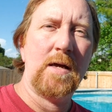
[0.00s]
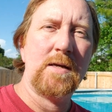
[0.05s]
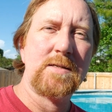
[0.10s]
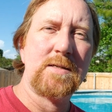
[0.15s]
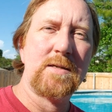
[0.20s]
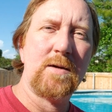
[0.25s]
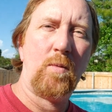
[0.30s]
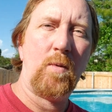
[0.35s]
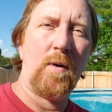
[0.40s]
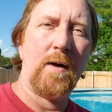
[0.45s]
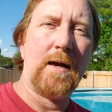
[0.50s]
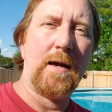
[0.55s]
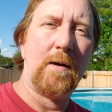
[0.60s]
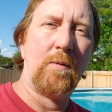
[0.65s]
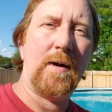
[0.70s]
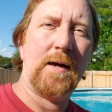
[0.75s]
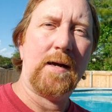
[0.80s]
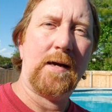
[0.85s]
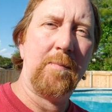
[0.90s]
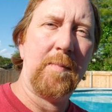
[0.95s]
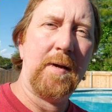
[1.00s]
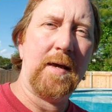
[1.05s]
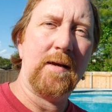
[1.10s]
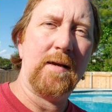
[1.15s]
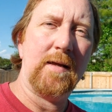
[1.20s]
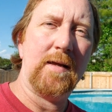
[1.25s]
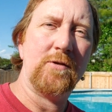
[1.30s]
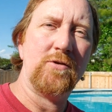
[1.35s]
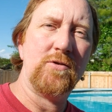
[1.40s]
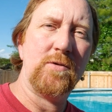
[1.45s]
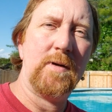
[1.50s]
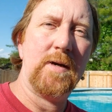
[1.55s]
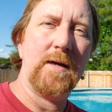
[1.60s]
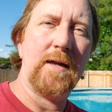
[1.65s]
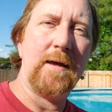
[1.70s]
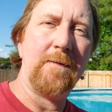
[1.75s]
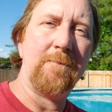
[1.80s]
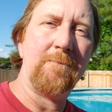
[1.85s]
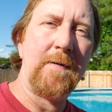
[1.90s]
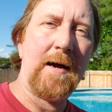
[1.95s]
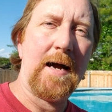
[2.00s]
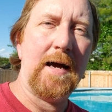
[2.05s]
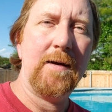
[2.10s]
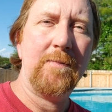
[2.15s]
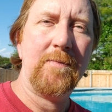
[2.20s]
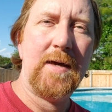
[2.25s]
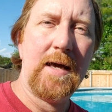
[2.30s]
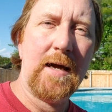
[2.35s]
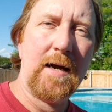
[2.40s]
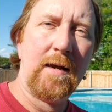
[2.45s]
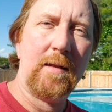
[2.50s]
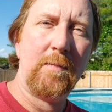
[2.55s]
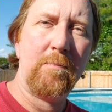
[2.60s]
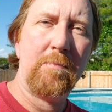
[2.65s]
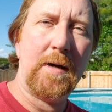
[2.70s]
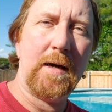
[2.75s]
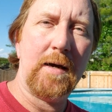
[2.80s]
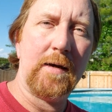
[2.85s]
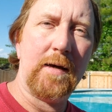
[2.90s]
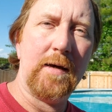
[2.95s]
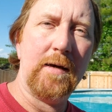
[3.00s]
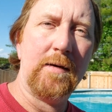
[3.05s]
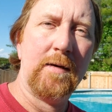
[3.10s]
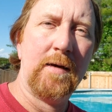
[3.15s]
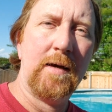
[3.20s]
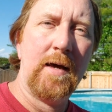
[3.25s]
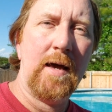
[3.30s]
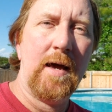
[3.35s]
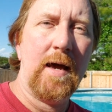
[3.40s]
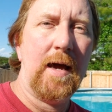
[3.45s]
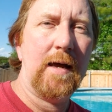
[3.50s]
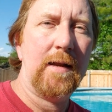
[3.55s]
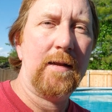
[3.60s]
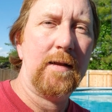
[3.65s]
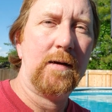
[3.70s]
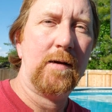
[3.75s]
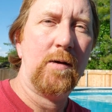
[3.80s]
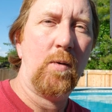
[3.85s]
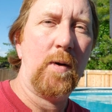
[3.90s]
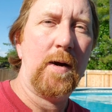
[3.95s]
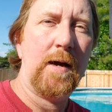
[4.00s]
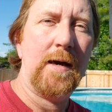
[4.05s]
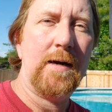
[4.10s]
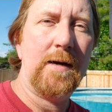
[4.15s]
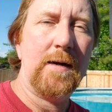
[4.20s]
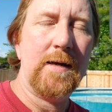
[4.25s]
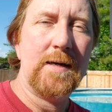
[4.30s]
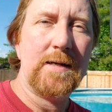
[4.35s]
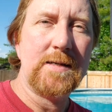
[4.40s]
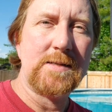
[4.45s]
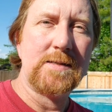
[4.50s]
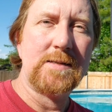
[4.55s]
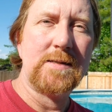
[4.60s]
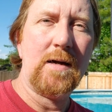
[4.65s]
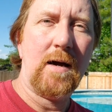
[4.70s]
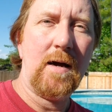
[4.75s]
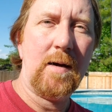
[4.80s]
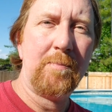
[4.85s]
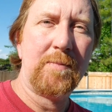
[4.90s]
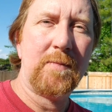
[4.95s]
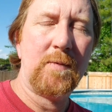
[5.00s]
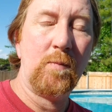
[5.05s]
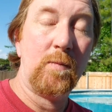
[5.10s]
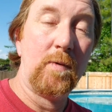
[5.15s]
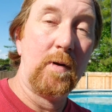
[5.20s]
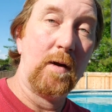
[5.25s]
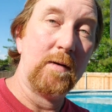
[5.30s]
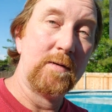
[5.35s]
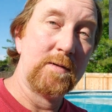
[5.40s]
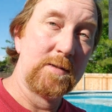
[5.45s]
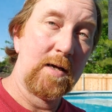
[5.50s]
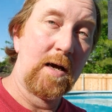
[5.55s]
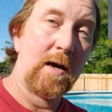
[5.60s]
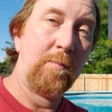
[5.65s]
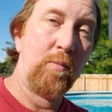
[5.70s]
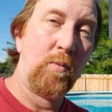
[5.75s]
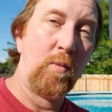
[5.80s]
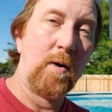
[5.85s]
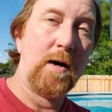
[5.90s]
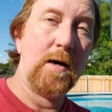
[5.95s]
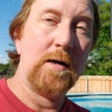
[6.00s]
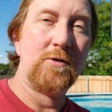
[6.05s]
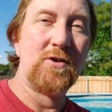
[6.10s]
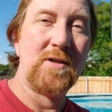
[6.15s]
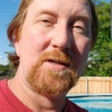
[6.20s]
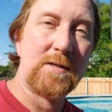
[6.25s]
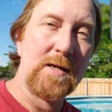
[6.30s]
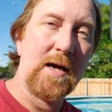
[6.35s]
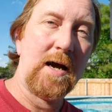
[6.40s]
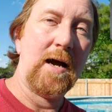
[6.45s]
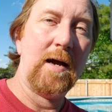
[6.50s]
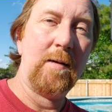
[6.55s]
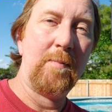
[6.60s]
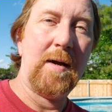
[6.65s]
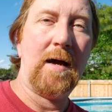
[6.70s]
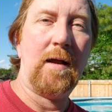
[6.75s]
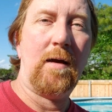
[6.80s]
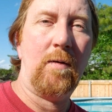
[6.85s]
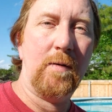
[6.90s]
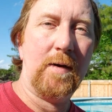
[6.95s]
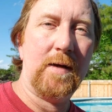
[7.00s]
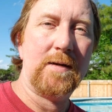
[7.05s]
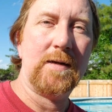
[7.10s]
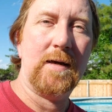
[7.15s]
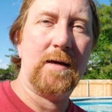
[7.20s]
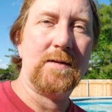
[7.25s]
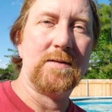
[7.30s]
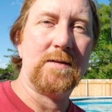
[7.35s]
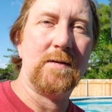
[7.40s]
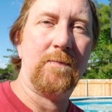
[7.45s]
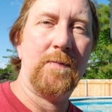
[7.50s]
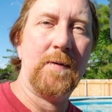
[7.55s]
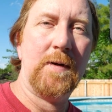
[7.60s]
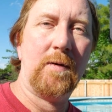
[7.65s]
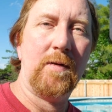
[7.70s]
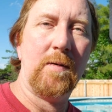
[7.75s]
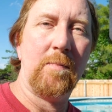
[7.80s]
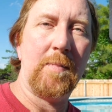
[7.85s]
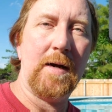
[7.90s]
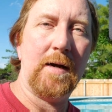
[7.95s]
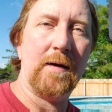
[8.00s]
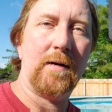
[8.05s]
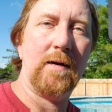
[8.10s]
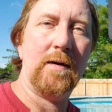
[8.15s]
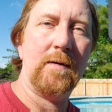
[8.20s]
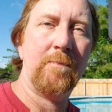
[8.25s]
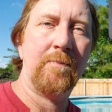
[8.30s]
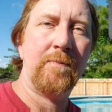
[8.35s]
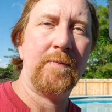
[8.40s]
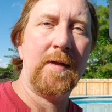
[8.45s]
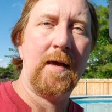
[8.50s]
So what I recommend is you get a five gallon bucket and then go ahead and hit a stop uh, stopwatch, time how long it takes to fill the bucket,